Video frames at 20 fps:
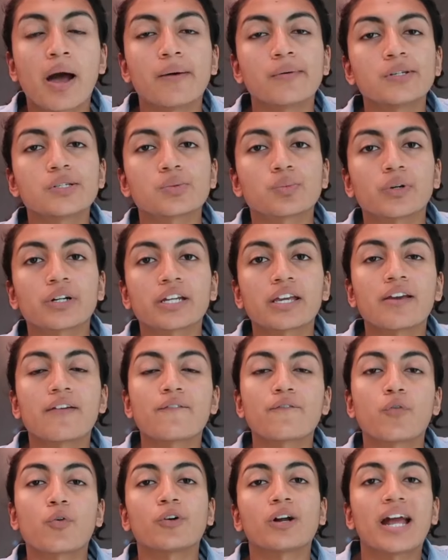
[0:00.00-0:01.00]
I was
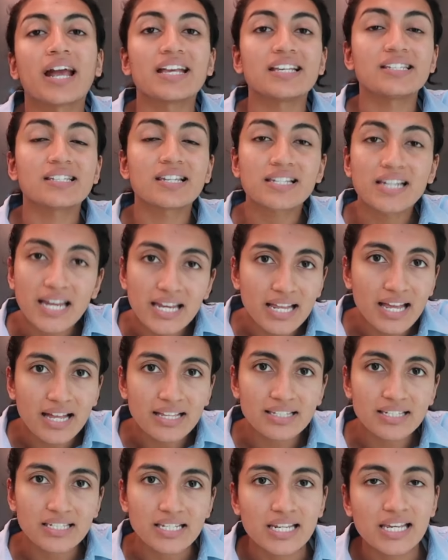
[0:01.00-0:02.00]
working for a state
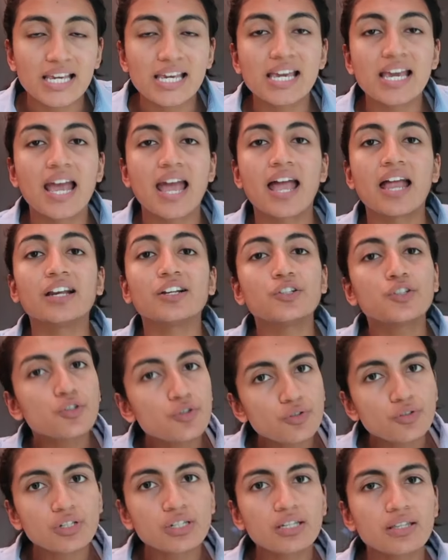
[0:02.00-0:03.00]
entity and
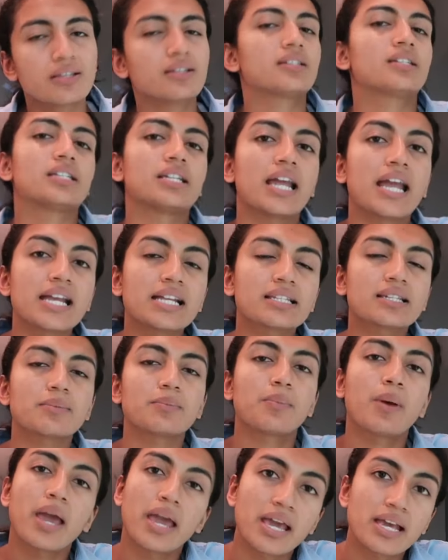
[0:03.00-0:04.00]
usually the state
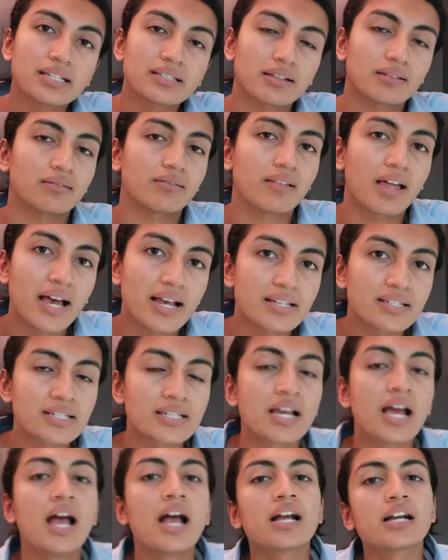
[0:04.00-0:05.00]
pays
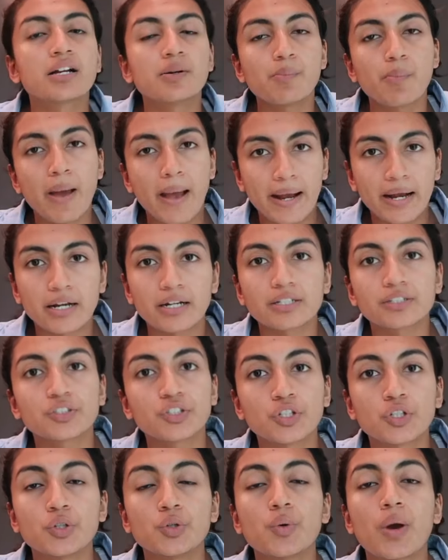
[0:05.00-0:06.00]
less compared
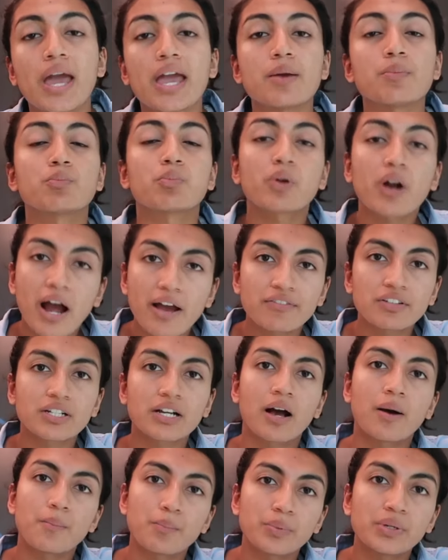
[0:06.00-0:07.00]
to a private
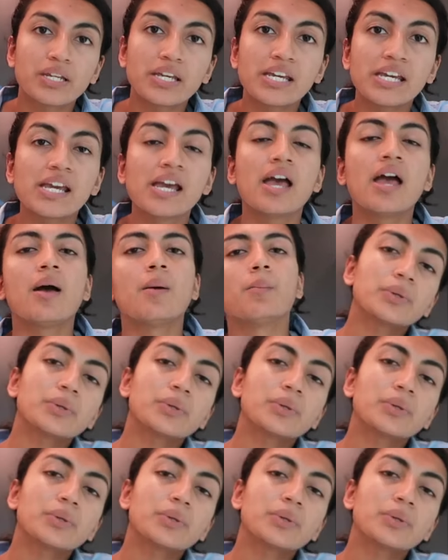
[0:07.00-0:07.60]
company,